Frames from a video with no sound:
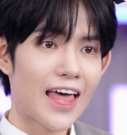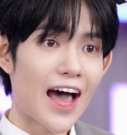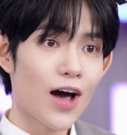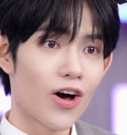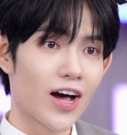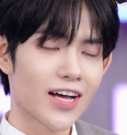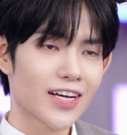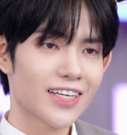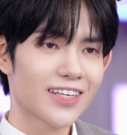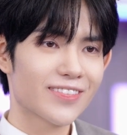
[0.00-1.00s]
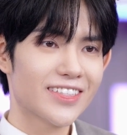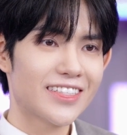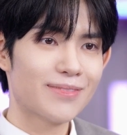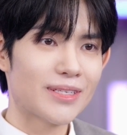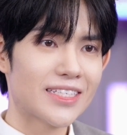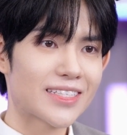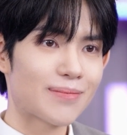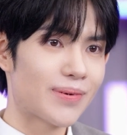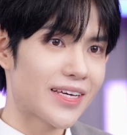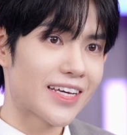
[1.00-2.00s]
Da Huang, which
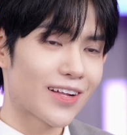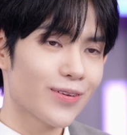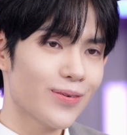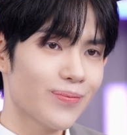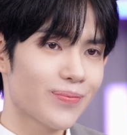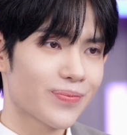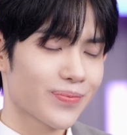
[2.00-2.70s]
means big yellow.